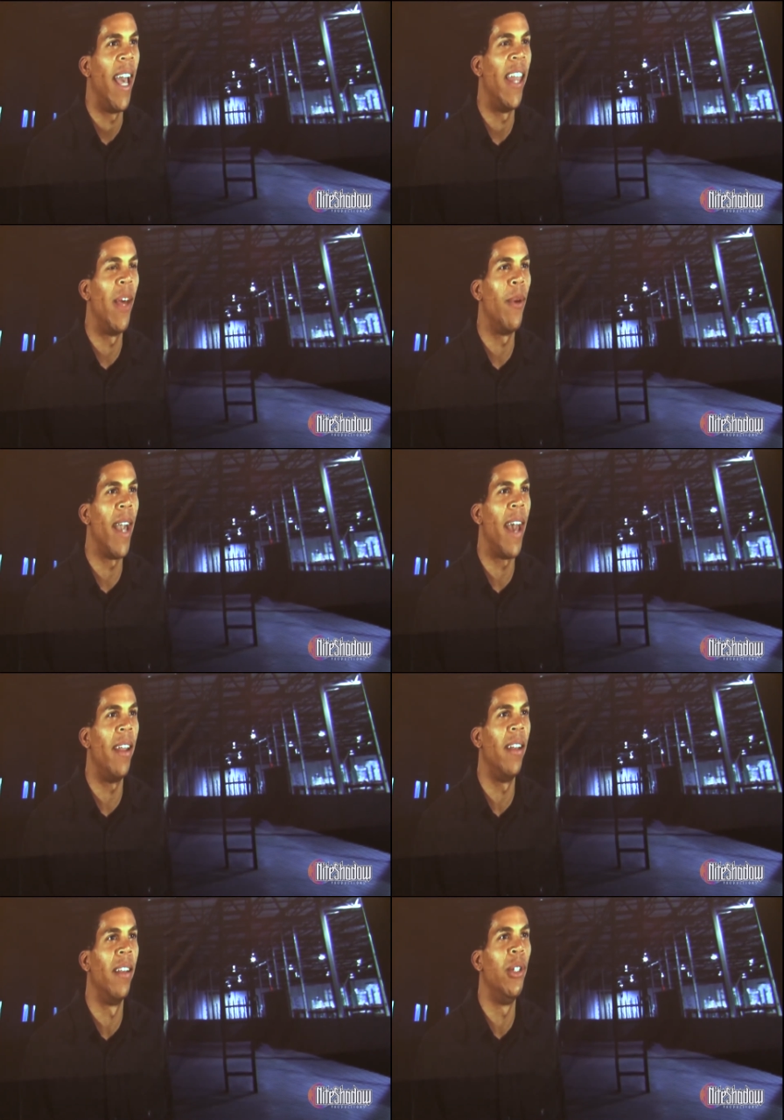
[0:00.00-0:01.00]
And then we
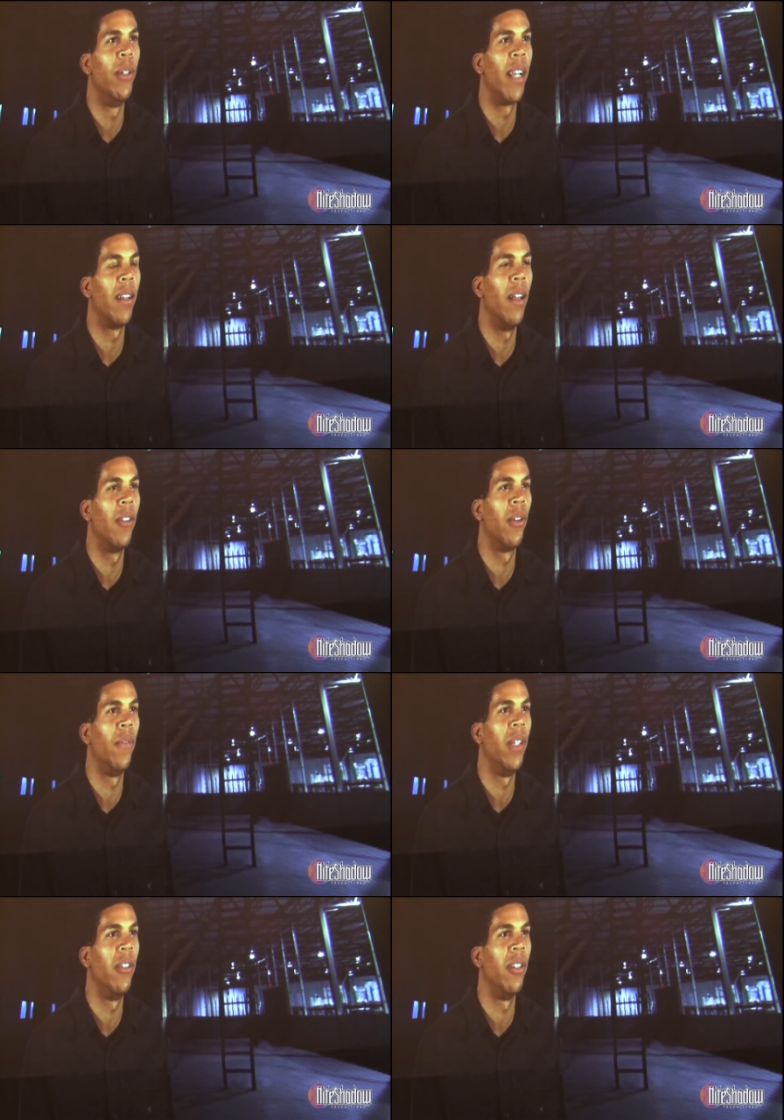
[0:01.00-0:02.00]
added new
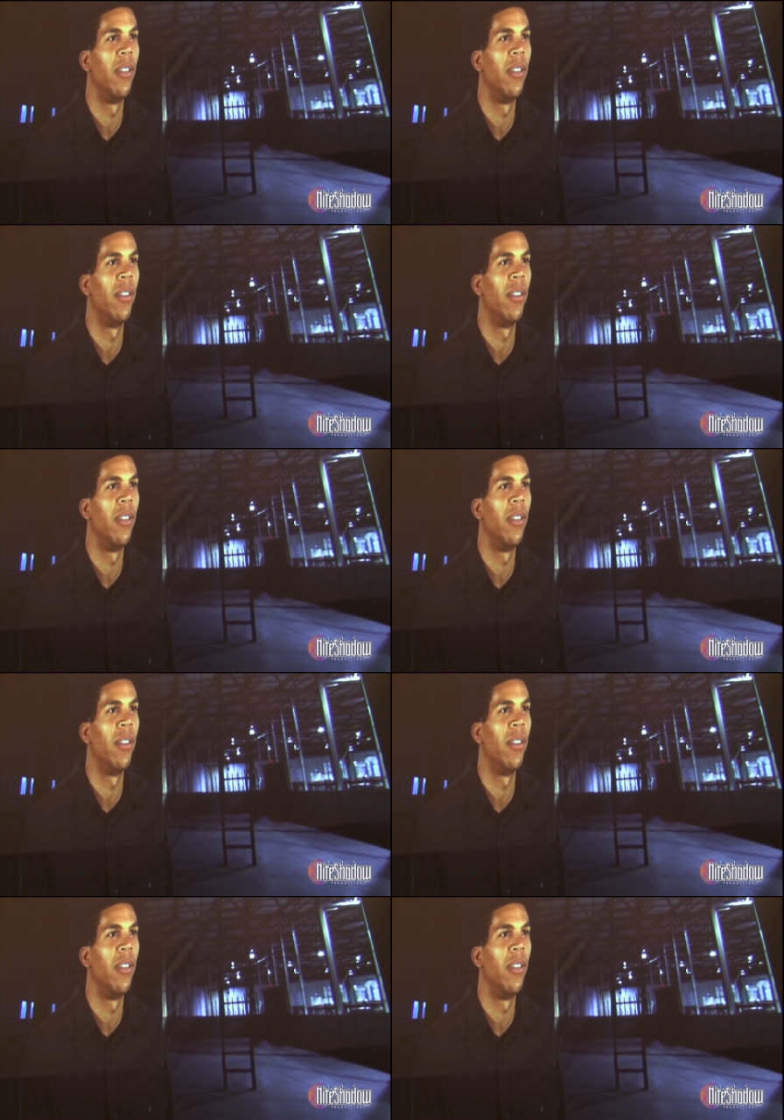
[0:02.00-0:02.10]
technological features